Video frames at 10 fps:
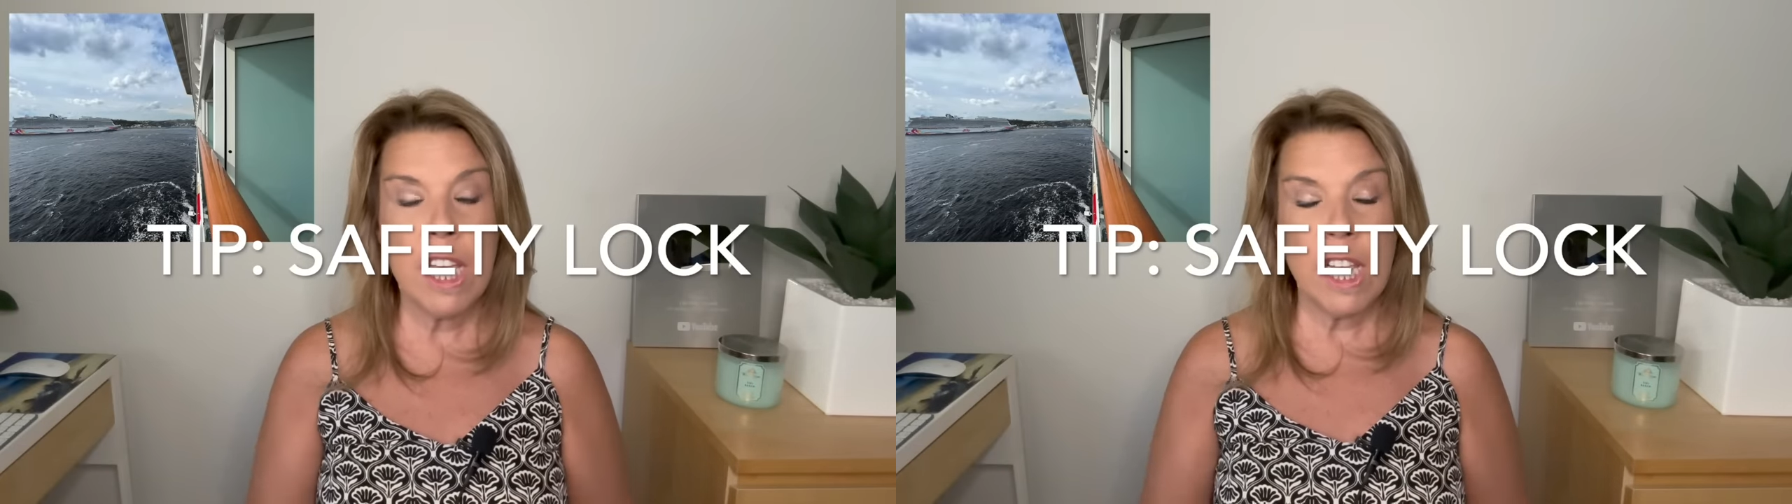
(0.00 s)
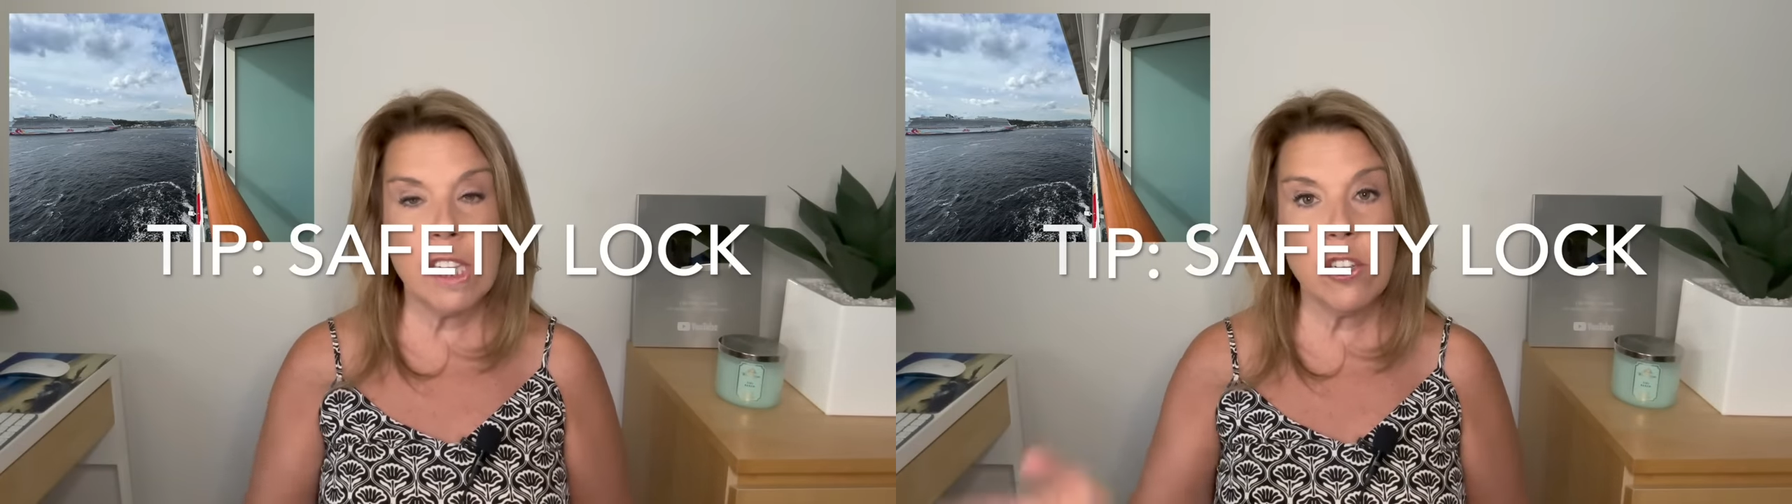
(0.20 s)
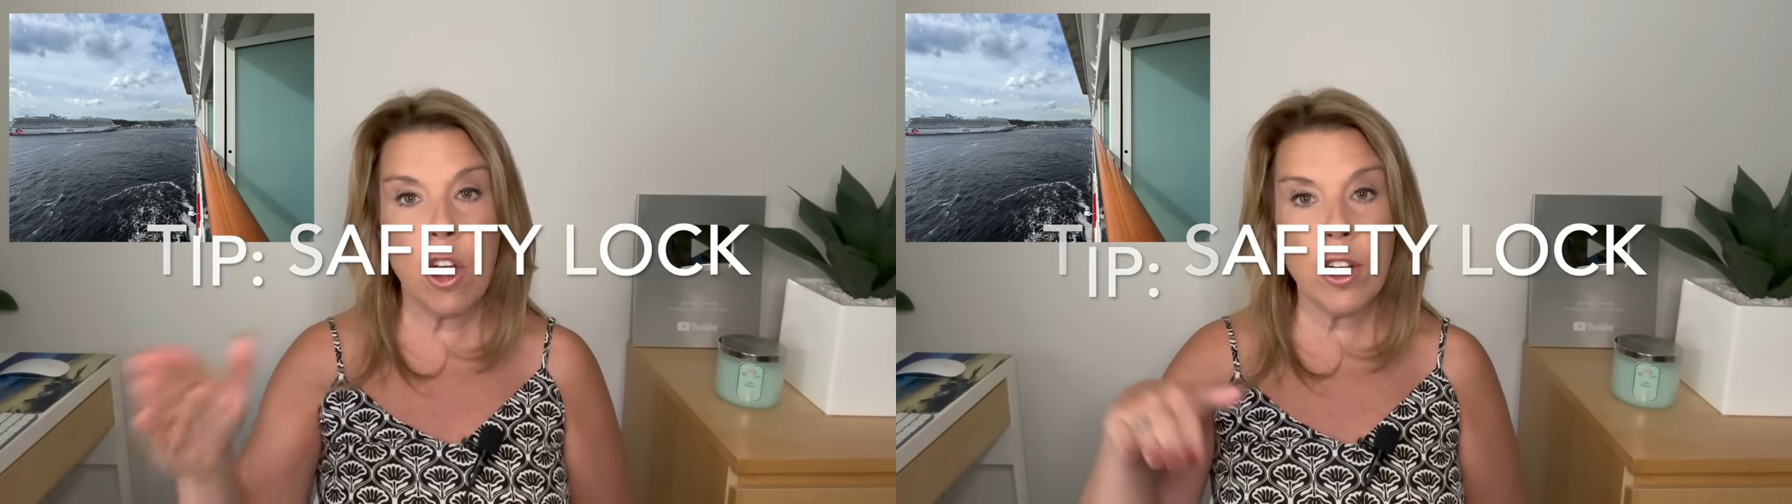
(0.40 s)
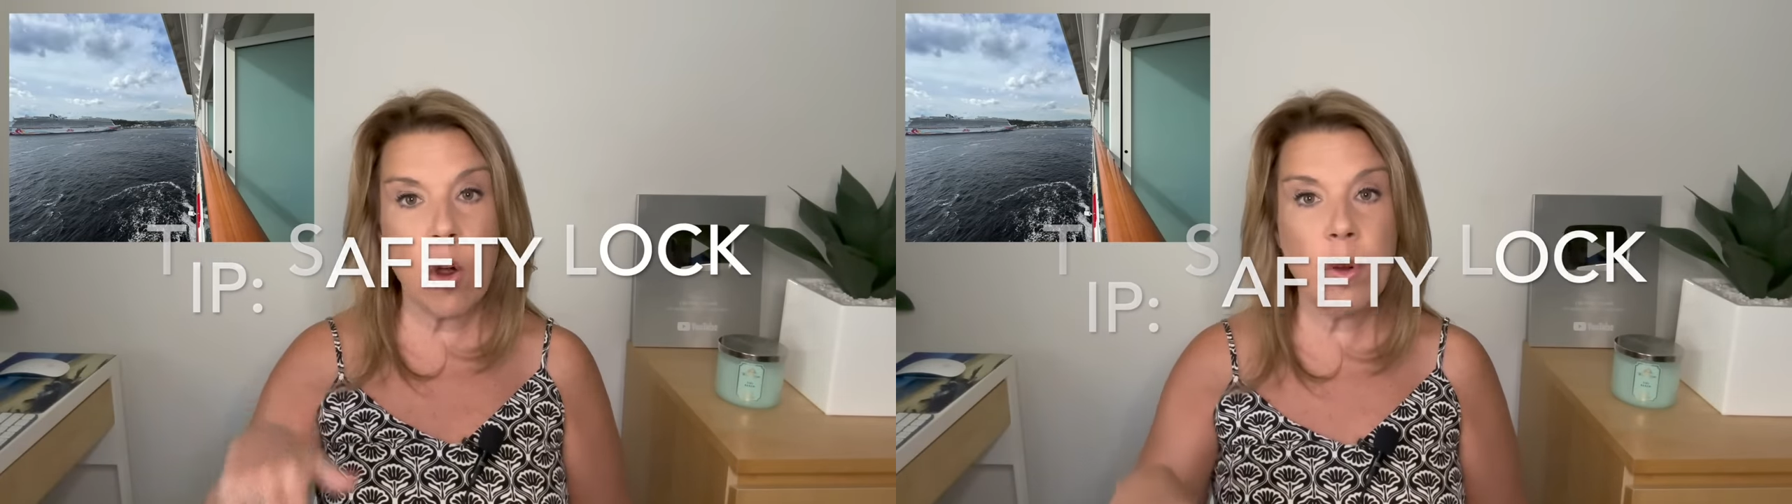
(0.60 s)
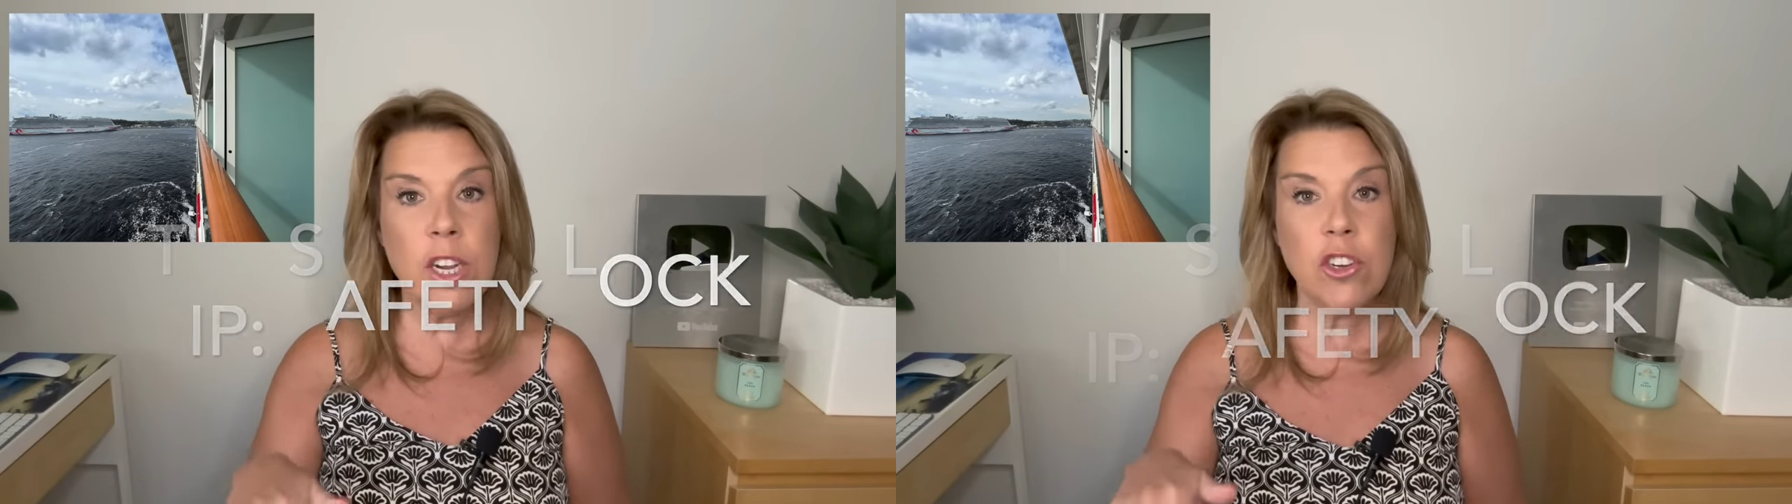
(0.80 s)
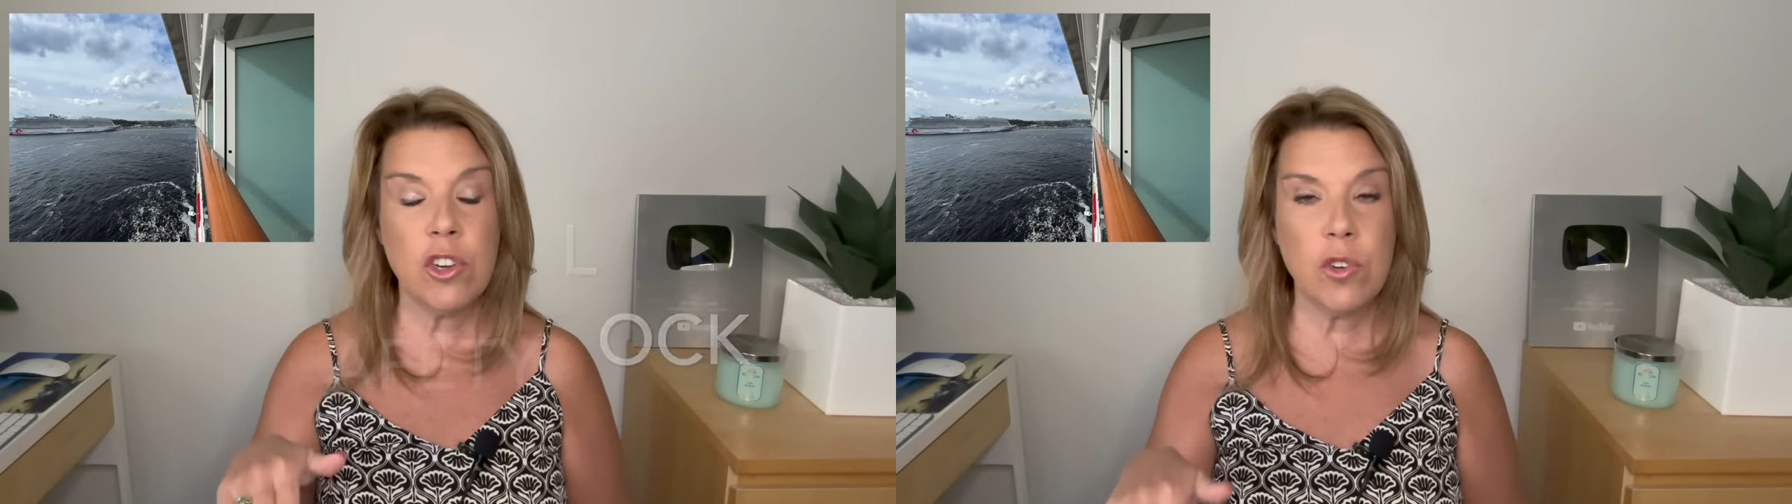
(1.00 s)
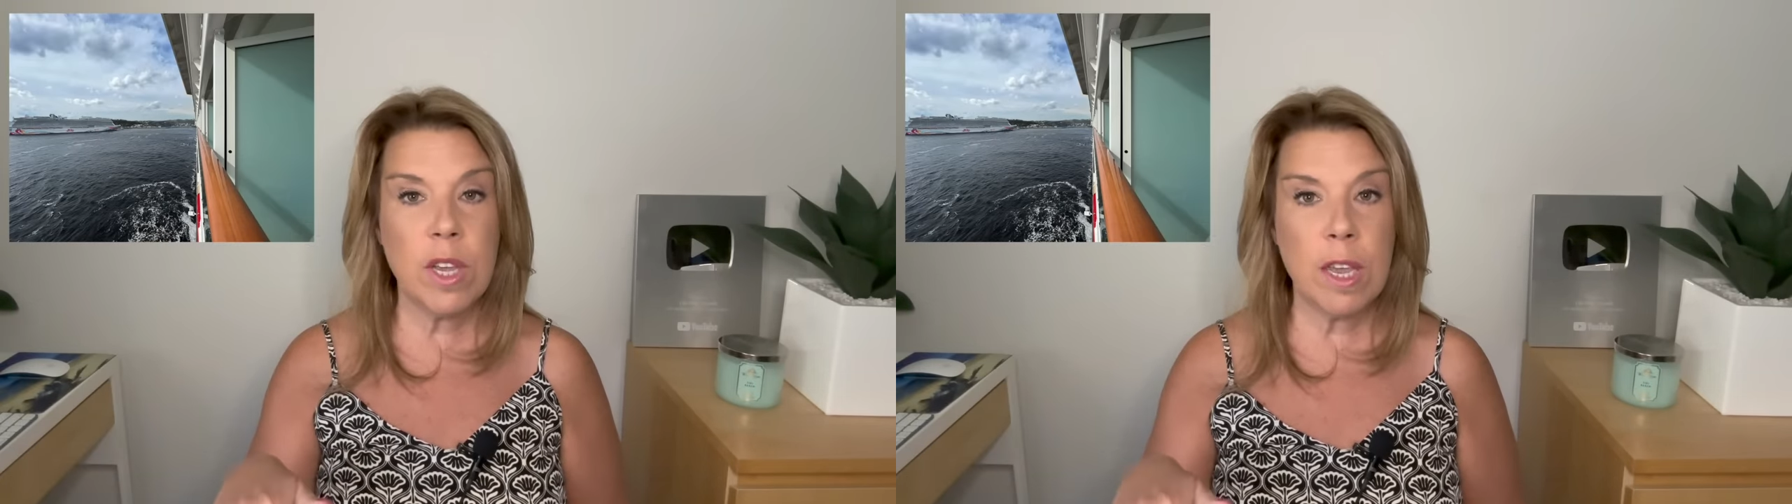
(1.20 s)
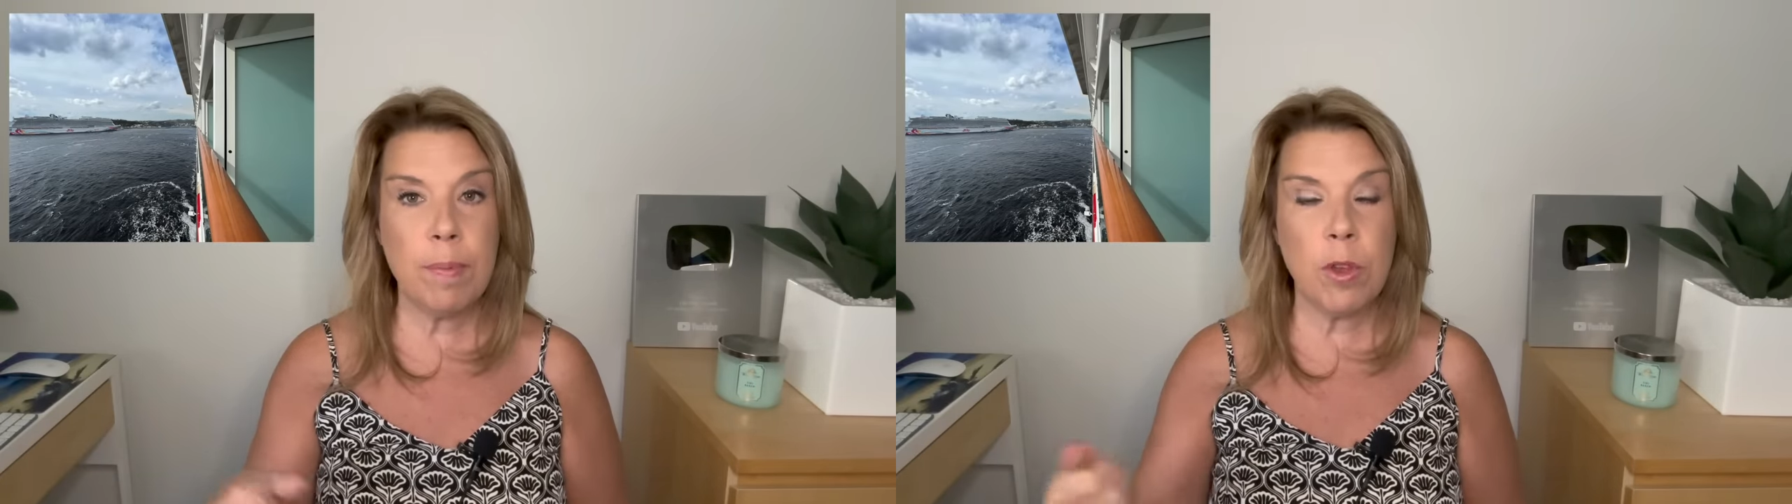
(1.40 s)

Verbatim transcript: is not only should you keep